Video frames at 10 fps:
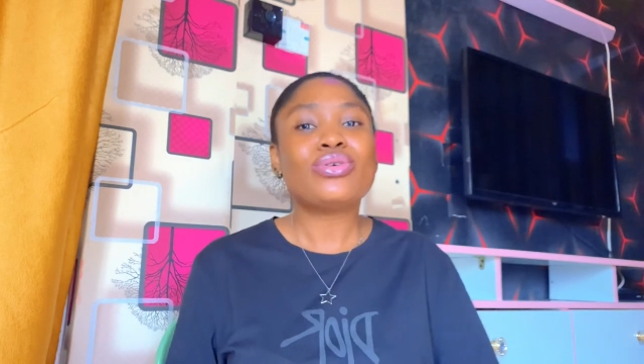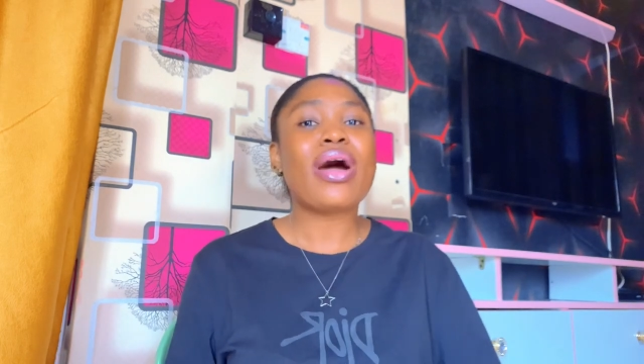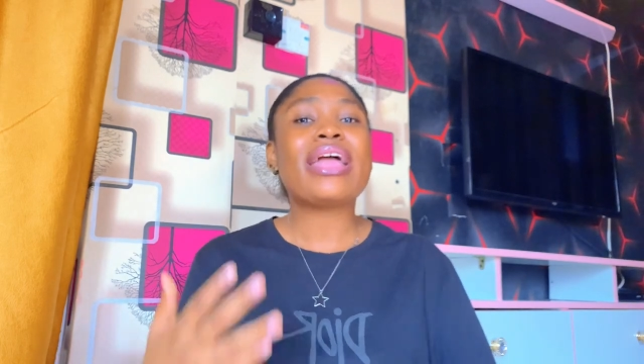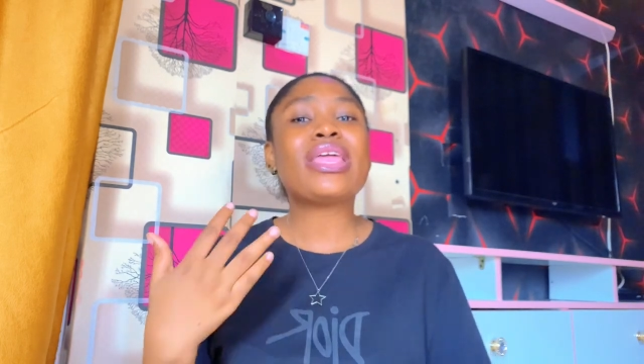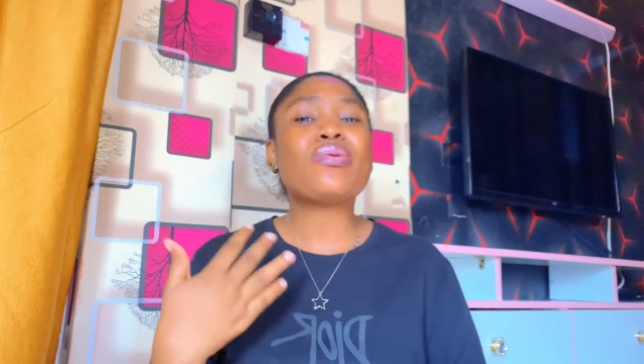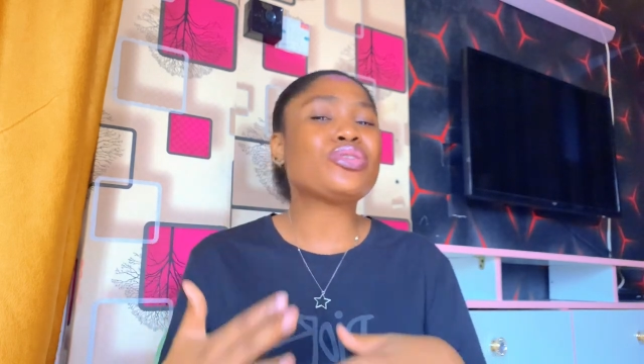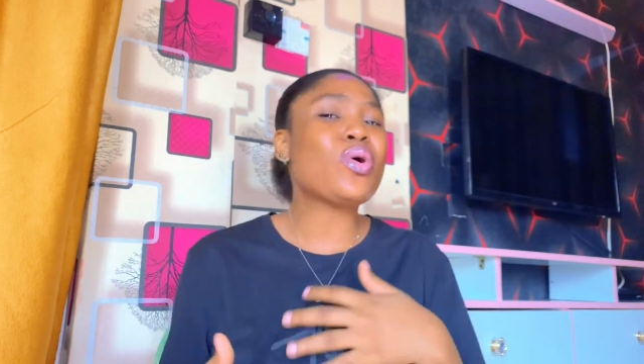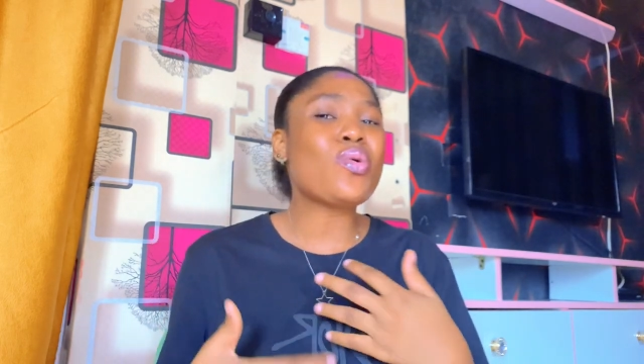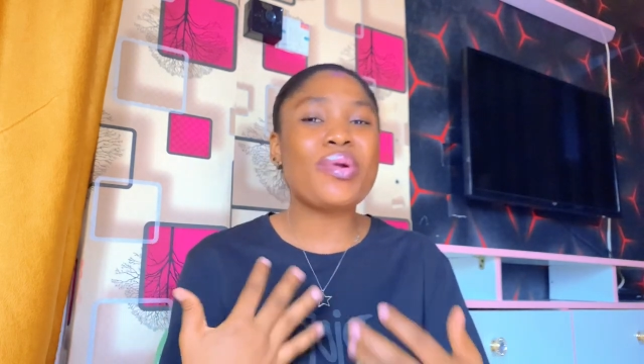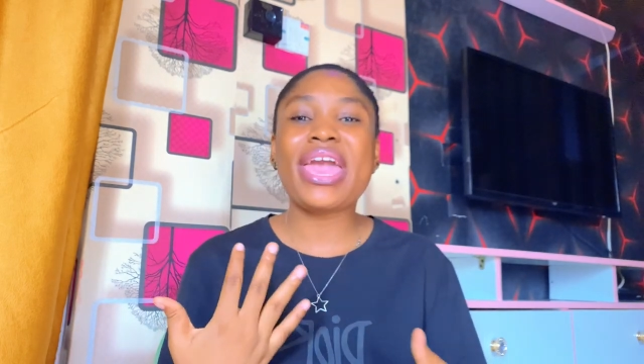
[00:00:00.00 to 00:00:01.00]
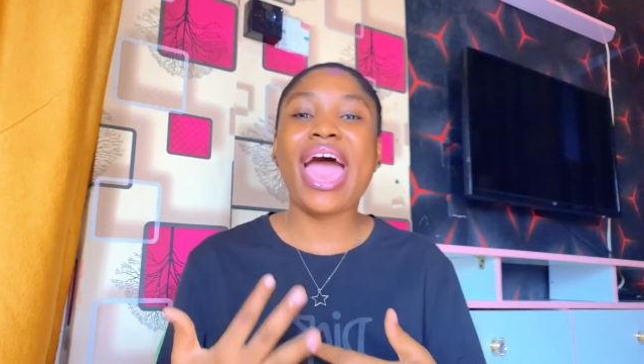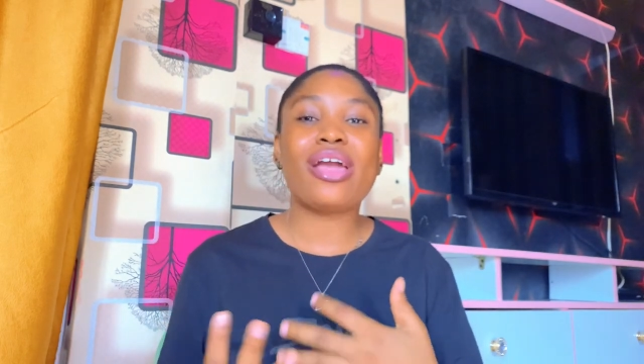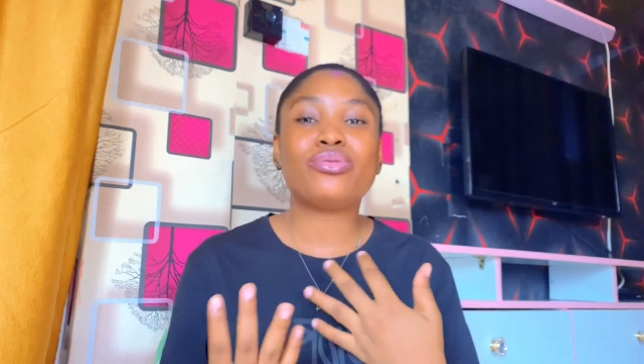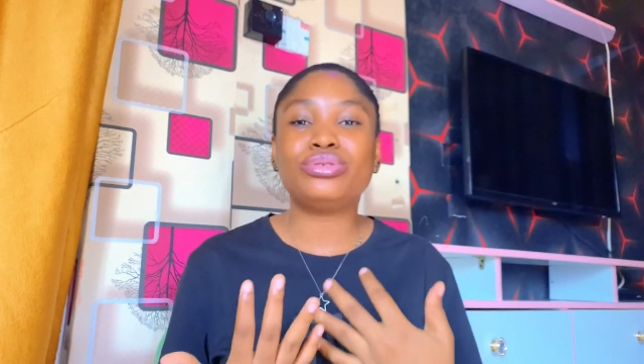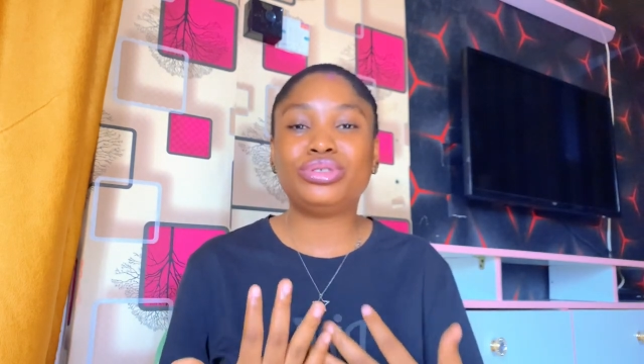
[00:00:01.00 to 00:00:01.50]
So there was no way
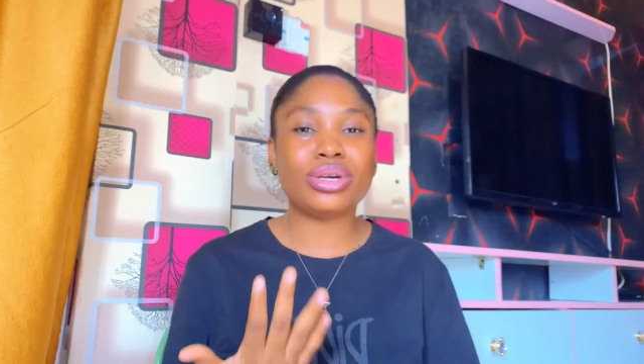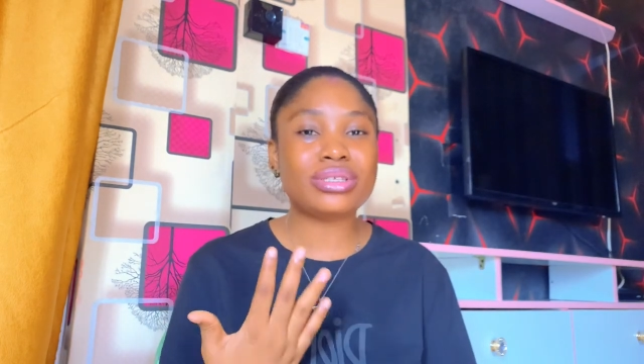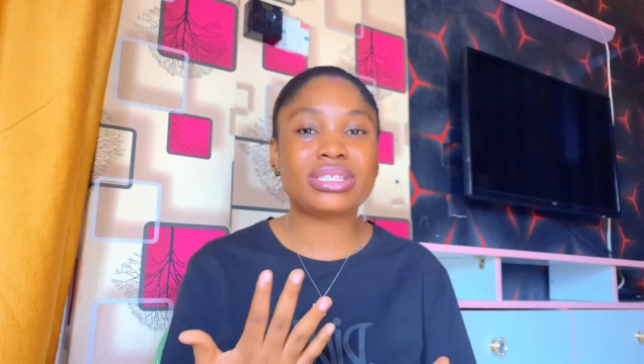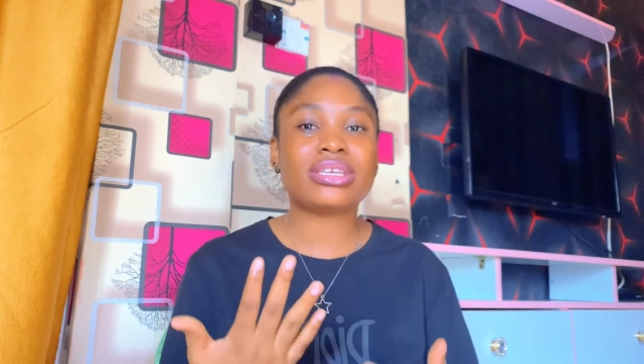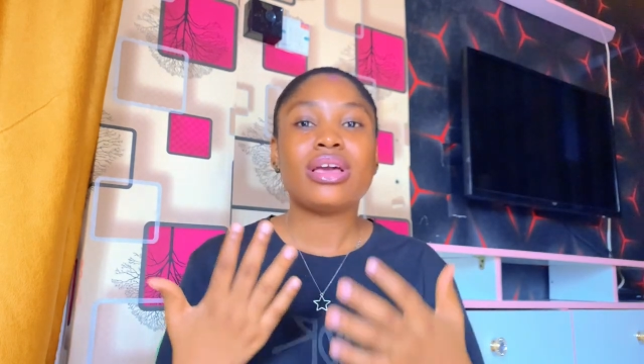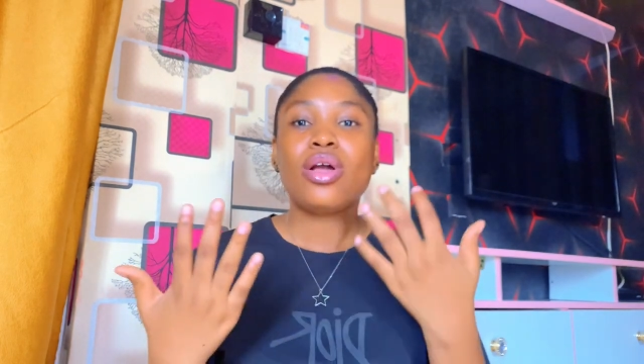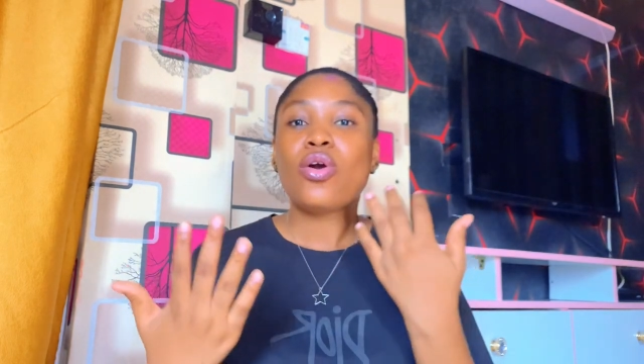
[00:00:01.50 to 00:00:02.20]
I could just